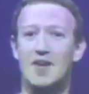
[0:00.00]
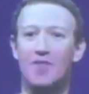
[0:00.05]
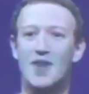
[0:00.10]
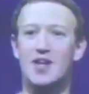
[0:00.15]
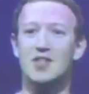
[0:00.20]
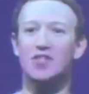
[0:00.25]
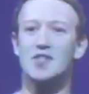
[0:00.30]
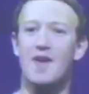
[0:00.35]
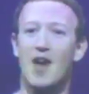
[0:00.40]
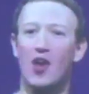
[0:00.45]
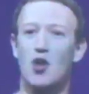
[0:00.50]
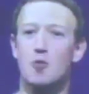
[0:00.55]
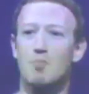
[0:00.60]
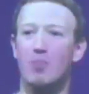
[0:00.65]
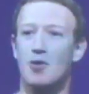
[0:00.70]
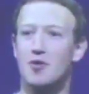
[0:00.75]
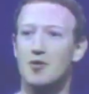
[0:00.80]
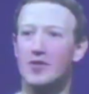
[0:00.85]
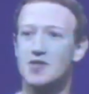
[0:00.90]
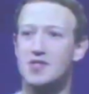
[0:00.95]
Giving
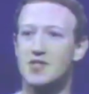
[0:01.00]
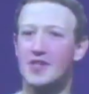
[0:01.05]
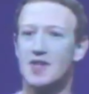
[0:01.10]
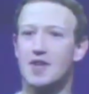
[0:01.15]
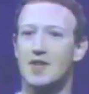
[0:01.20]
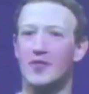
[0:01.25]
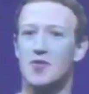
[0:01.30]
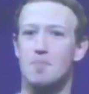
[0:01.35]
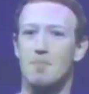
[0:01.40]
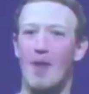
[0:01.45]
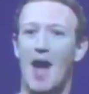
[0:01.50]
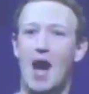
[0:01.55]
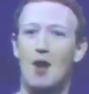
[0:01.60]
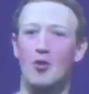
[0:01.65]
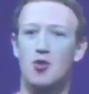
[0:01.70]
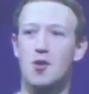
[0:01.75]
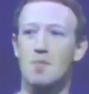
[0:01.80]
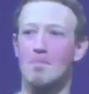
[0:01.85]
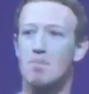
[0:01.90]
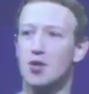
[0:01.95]
developers the
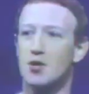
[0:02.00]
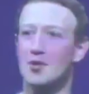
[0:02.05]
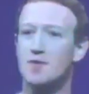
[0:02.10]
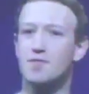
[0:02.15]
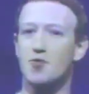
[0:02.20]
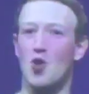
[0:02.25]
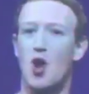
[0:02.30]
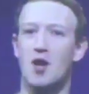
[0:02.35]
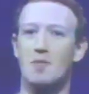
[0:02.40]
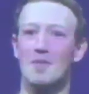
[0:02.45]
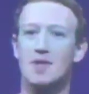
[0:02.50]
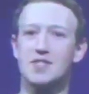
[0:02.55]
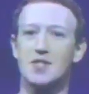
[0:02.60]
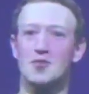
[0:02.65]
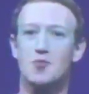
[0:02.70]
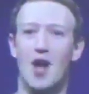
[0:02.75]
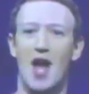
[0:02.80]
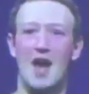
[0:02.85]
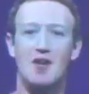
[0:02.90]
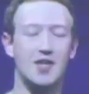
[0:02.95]
power to build for
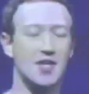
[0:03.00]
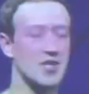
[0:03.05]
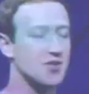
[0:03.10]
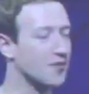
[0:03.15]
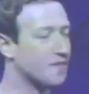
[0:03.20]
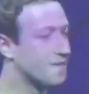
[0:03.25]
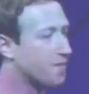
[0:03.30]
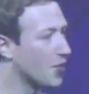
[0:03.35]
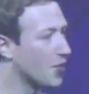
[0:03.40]
augmented reality in the